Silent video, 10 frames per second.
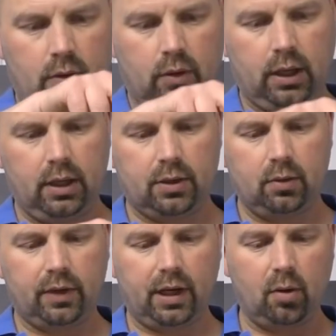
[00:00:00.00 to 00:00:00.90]
Okay, so
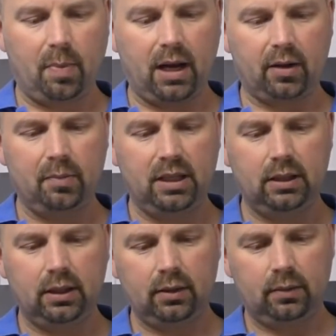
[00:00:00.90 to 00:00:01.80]
we've got our bag of
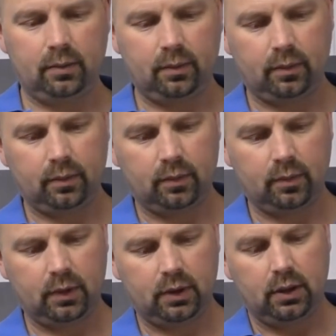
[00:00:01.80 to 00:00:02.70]
media
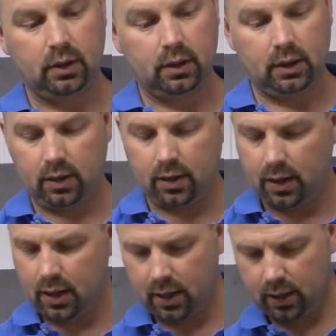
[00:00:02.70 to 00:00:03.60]
in
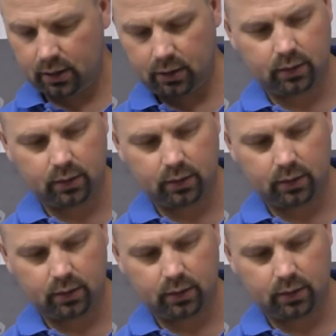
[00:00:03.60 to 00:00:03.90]
there.